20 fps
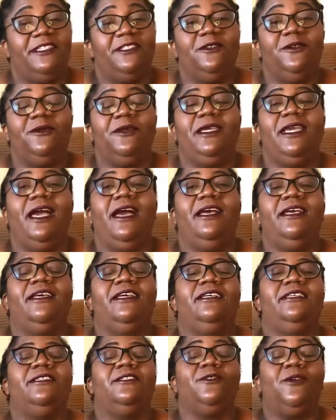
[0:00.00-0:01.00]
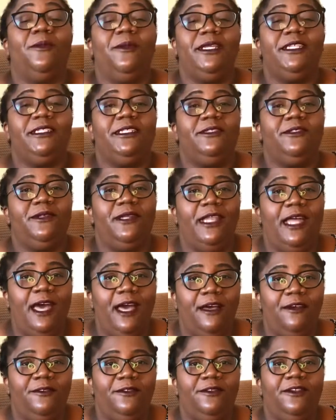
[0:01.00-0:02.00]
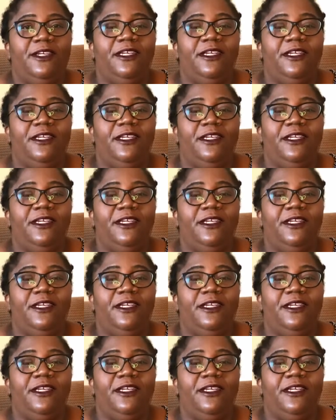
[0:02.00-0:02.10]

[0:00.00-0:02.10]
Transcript: So we are so much into love,